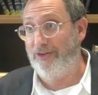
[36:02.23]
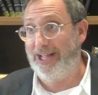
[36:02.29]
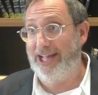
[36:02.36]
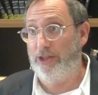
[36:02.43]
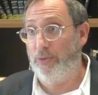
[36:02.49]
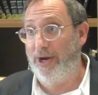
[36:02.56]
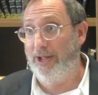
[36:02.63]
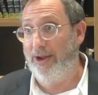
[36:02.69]
the
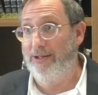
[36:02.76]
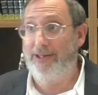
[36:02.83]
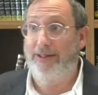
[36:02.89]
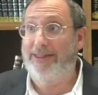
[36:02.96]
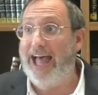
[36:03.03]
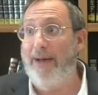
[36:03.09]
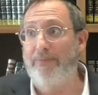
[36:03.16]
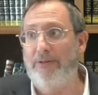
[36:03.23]
last 20 years, he
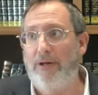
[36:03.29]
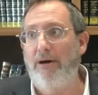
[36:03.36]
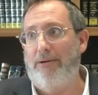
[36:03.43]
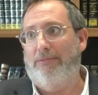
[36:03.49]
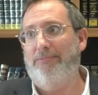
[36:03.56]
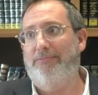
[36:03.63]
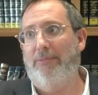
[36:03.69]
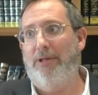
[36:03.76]
stops. Oh.
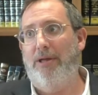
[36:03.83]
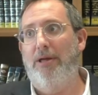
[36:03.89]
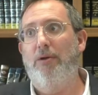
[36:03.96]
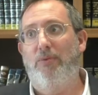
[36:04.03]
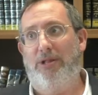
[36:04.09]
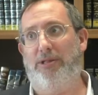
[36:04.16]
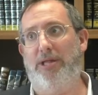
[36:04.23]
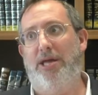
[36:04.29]

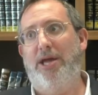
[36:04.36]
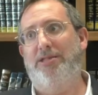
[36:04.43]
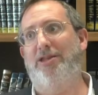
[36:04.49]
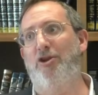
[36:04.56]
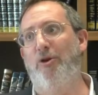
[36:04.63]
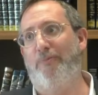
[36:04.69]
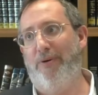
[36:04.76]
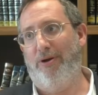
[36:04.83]
We see he's a
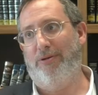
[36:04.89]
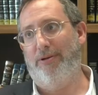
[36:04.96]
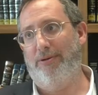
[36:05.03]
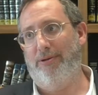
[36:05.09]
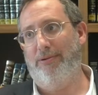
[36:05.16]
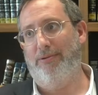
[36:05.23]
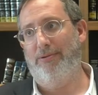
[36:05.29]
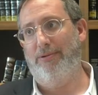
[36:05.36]
new person.
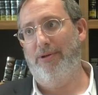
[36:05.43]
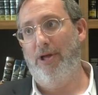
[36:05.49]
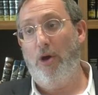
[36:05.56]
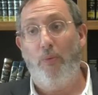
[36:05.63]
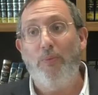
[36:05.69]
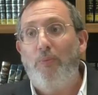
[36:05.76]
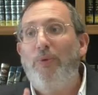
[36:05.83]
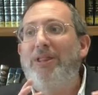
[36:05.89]

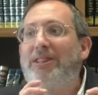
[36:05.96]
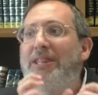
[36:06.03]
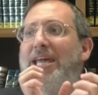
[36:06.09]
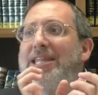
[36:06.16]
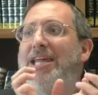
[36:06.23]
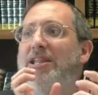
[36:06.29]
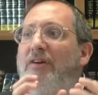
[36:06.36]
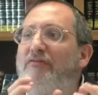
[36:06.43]
We see
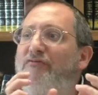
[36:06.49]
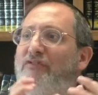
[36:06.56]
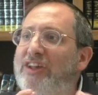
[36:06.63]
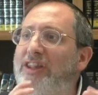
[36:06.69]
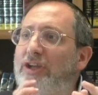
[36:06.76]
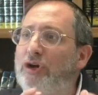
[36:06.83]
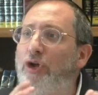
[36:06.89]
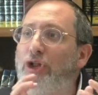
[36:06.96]
there's a
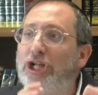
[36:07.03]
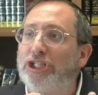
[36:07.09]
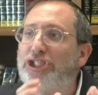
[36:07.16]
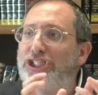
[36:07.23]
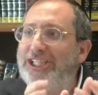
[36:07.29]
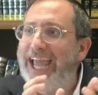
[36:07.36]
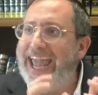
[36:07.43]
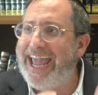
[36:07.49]
physical
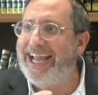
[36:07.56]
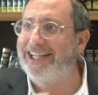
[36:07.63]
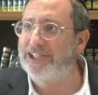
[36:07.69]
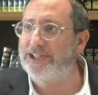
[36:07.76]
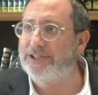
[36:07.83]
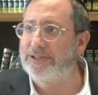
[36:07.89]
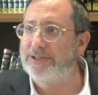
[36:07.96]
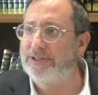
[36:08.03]
change.
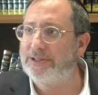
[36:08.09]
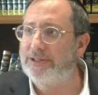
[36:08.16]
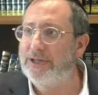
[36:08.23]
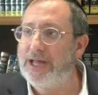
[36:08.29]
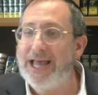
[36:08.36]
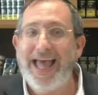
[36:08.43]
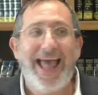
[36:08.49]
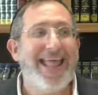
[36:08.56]

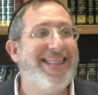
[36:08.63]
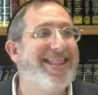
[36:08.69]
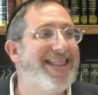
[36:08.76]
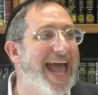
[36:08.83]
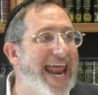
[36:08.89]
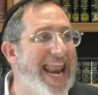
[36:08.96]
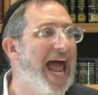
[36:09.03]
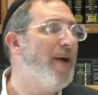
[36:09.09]

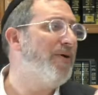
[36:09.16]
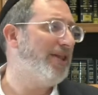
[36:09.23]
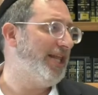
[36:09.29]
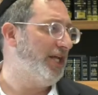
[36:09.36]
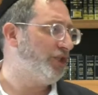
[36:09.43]
Then I would think